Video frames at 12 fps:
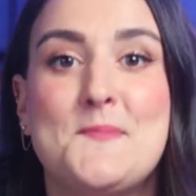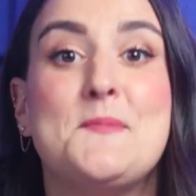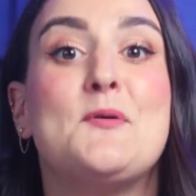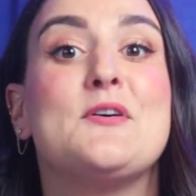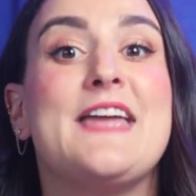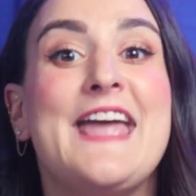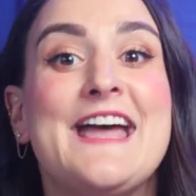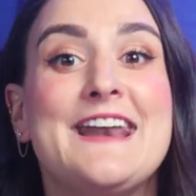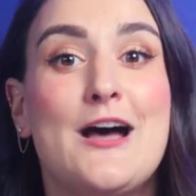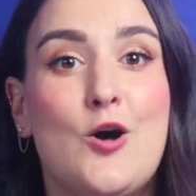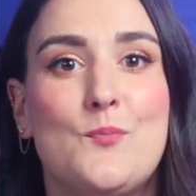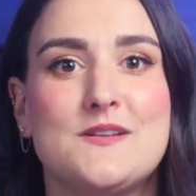that people
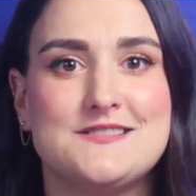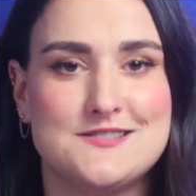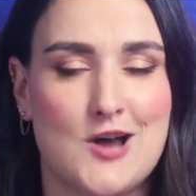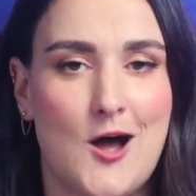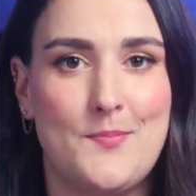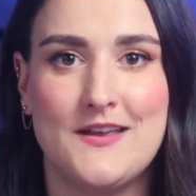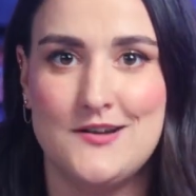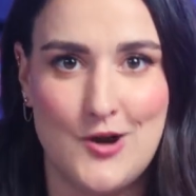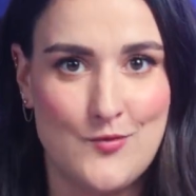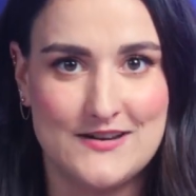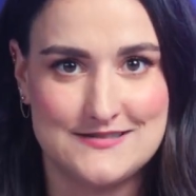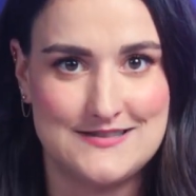can't help but stop and
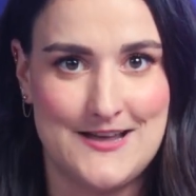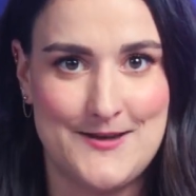notice